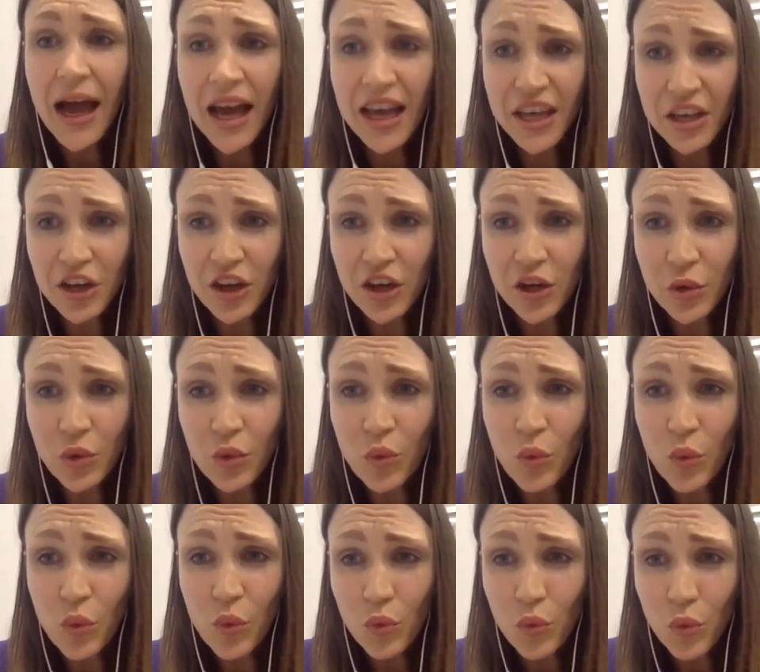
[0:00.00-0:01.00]
you
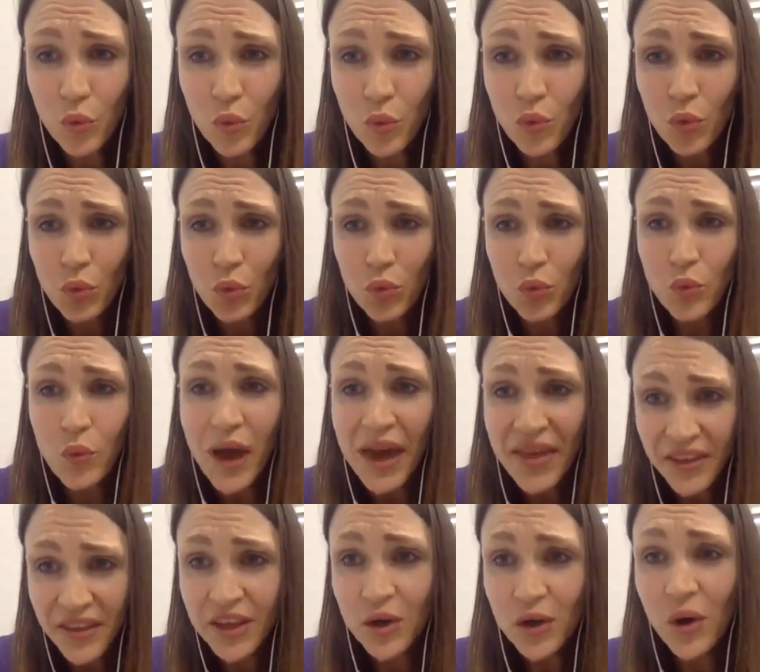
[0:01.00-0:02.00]
know,
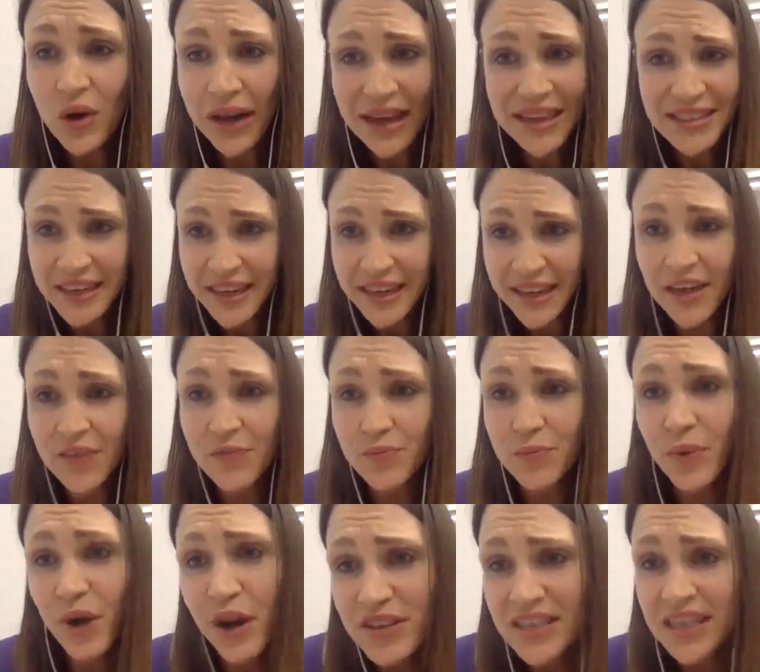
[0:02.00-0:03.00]
whether you're getting enough
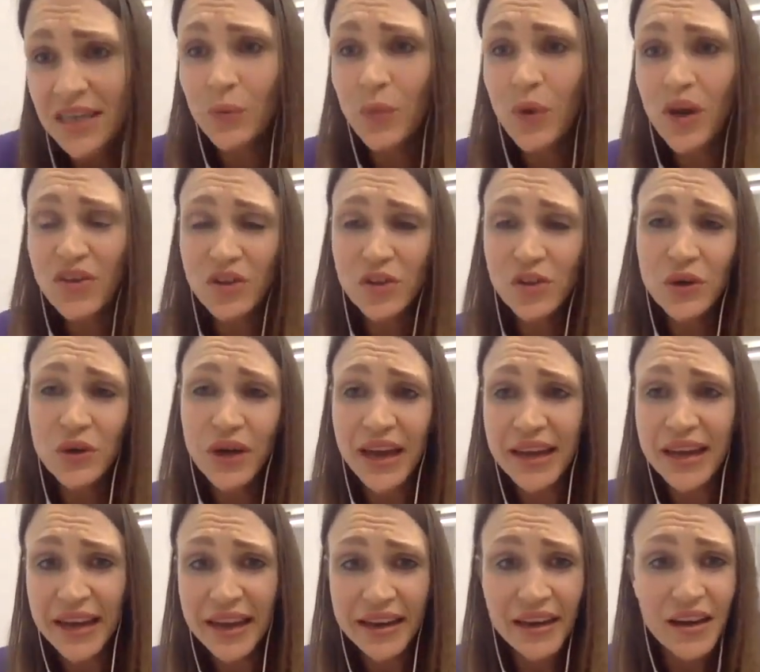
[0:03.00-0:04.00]
protein, whether you're
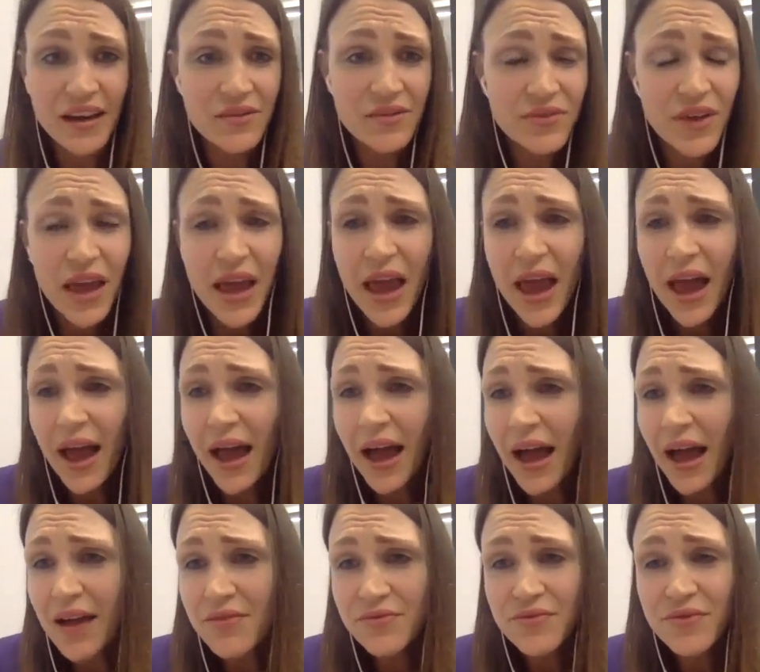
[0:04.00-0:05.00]
getting enough
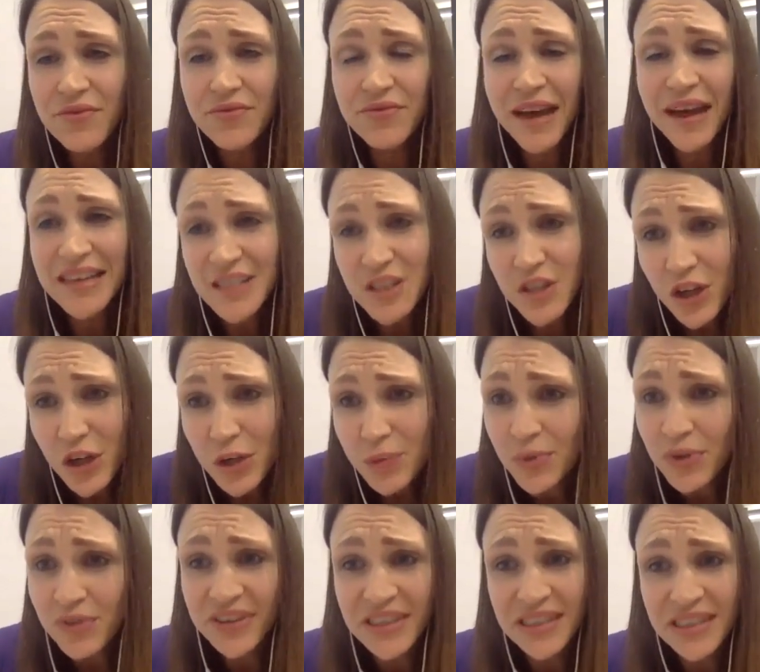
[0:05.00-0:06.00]

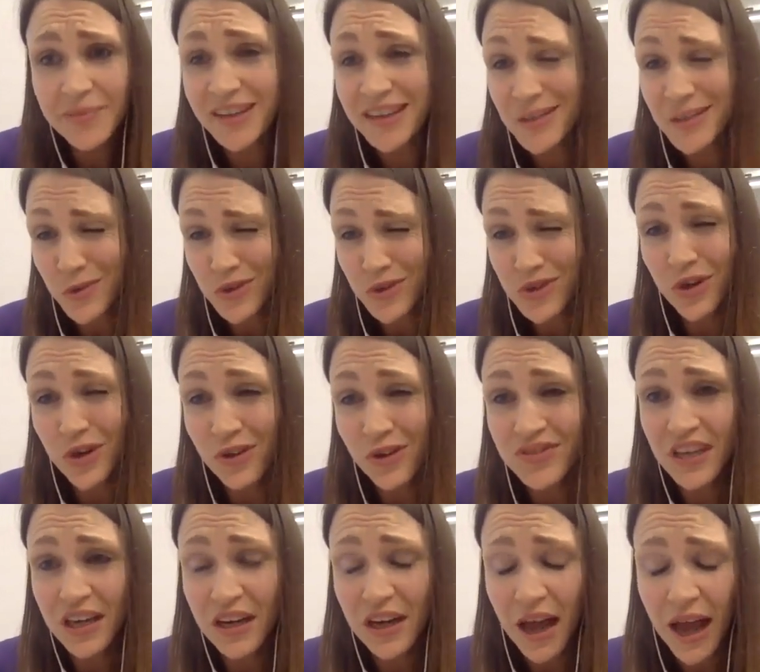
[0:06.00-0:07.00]
fat-soluble vitamins, which are
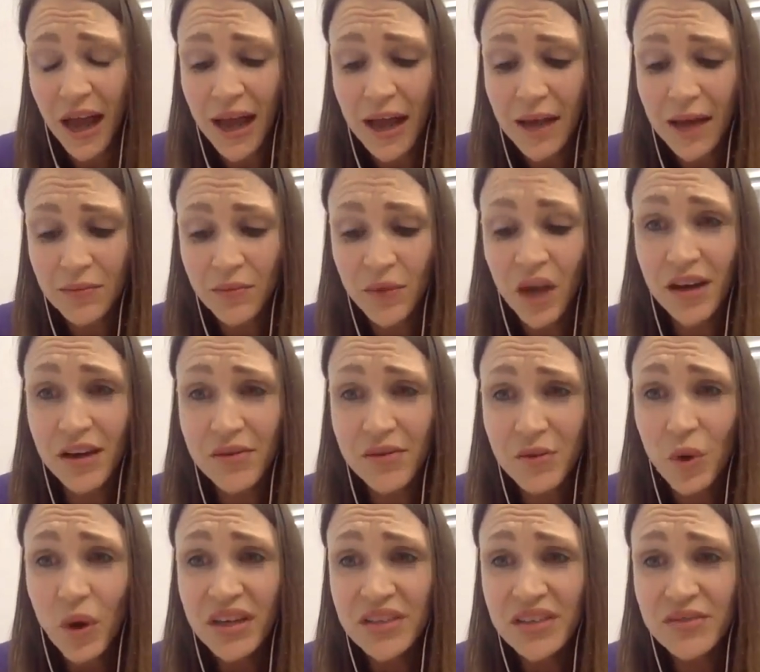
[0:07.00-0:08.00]
often kind
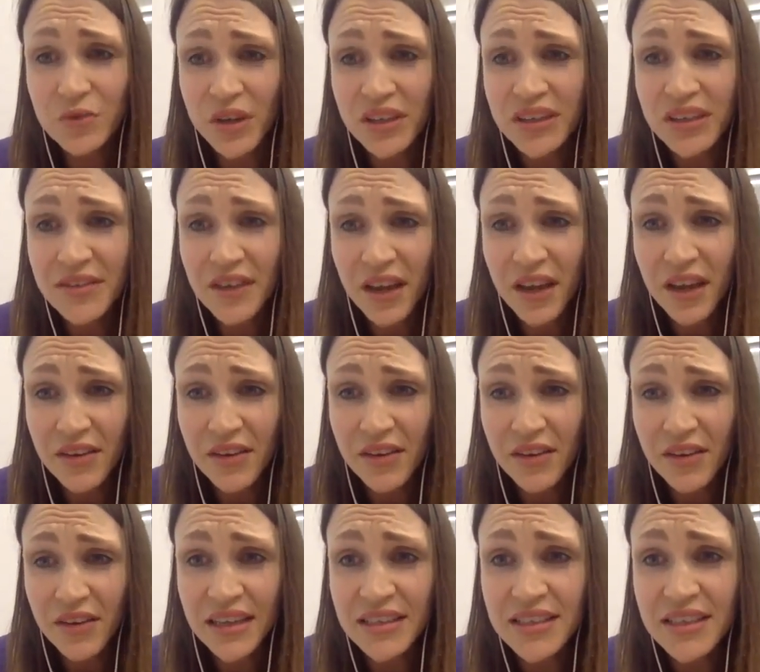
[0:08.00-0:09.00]
of quite devoid in
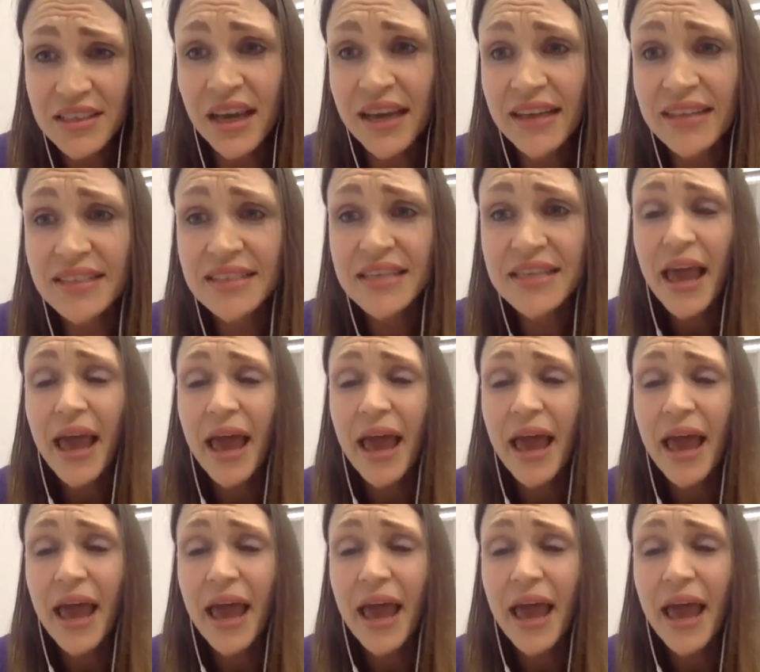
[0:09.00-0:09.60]
vegan diets,